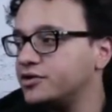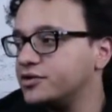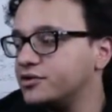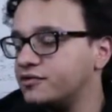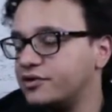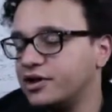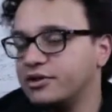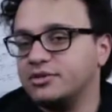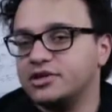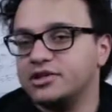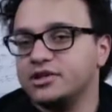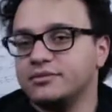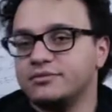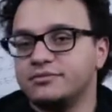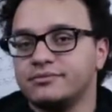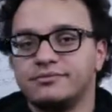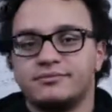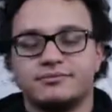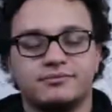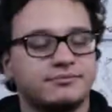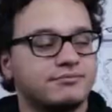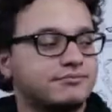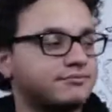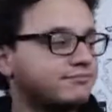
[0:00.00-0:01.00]
family.
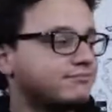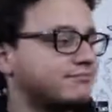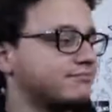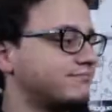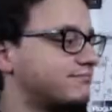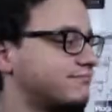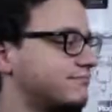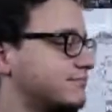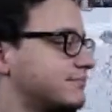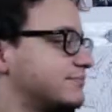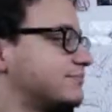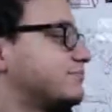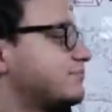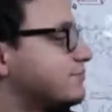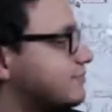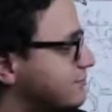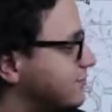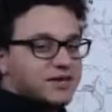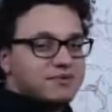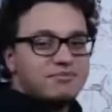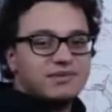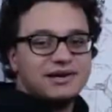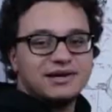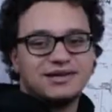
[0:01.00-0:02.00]

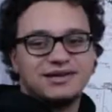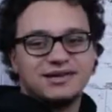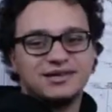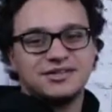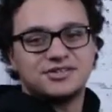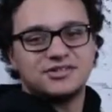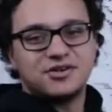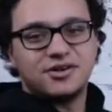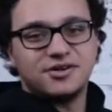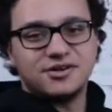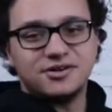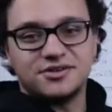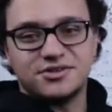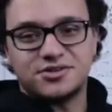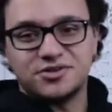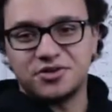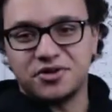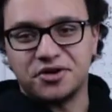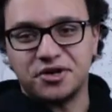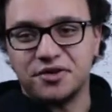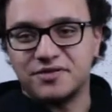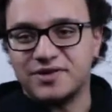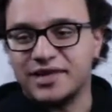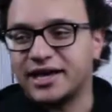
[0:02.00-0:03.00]
Immediately starting the
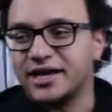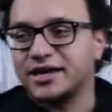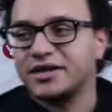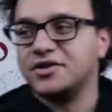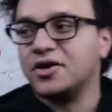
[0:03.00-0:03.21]
story of like,